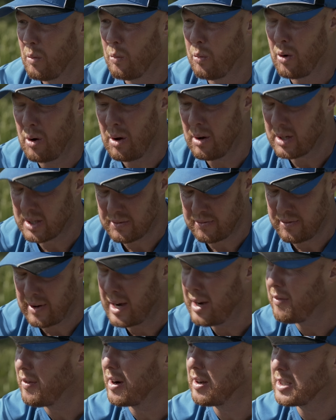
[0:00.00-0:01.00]
Works
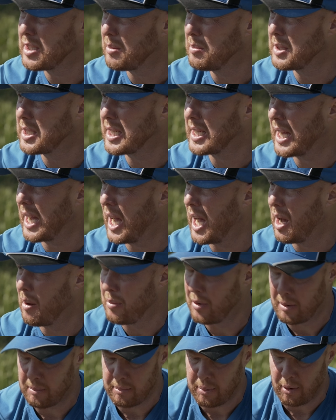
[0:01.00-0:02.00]
very, very similar to
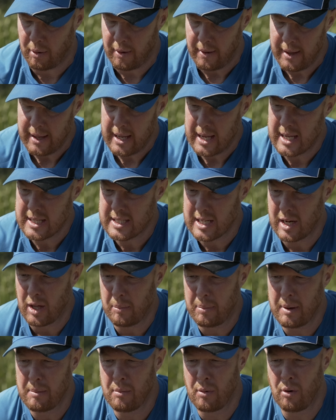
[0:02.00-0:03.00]
carbon, but it's a
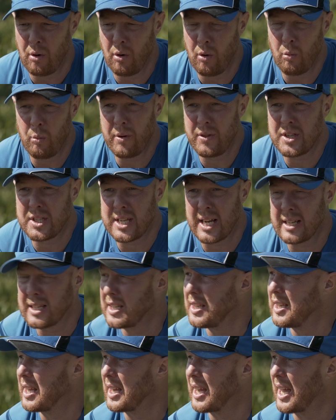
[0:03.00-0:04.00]
little bit more
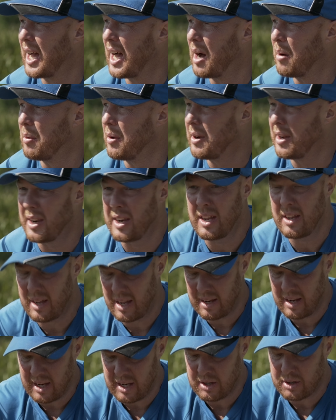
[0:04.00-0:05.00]
withstanding than carbon, and
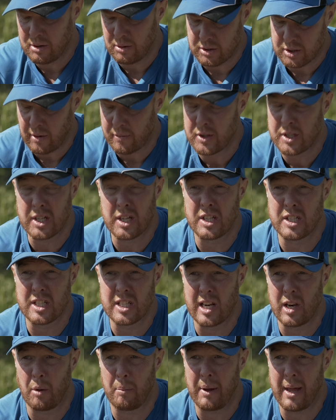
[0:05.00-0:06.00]
it does, obviously, because
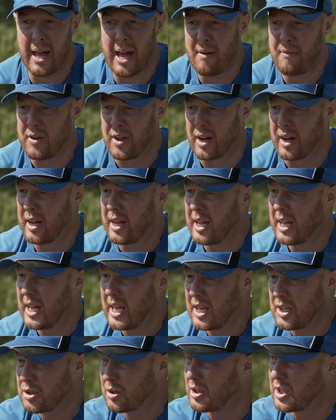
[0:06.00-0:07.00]
it's a little bit heavier,
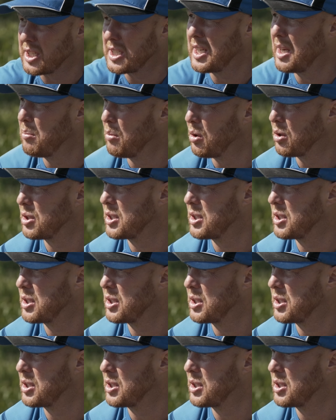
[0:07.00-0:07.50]
it's going to sit more